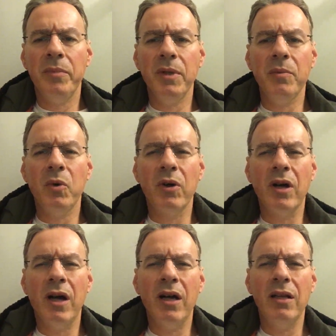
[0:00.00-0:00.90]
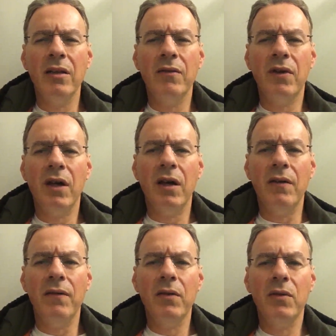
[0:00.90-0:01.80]
be more highly
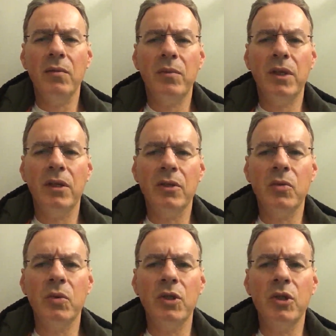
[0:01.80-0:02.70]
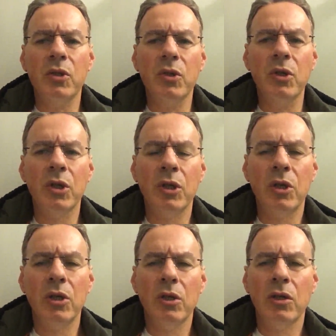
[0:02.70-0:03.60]
evolved, because when
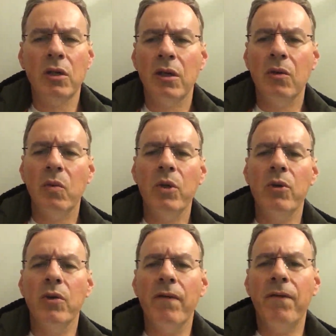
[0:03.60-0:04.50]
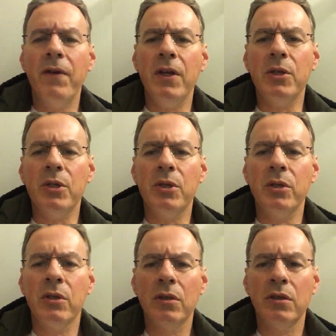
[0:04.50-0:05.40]
you're a fish
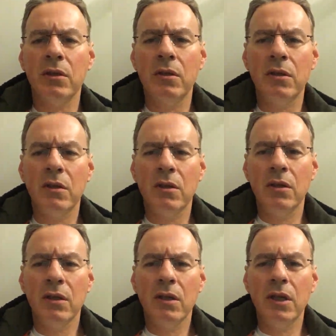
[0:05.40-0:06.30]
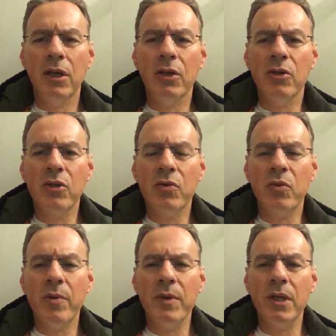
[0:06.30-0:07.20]
and you're
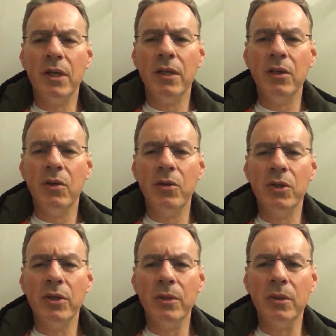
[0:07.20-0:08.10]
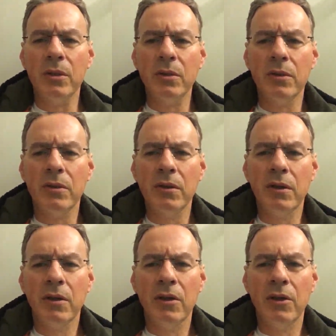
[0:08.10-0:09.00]
swimming in the ocean,
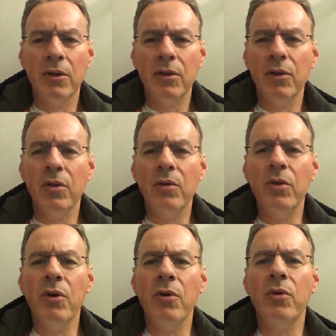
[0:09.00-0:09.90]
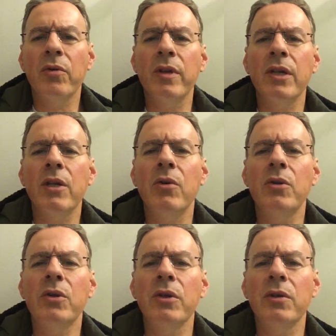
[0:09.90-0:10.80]
you don't know you're in the
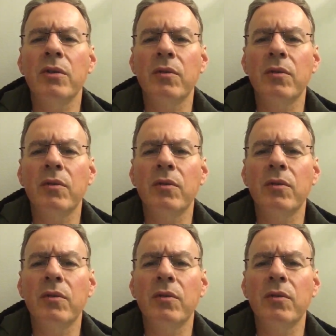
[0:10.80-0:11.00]
ocean.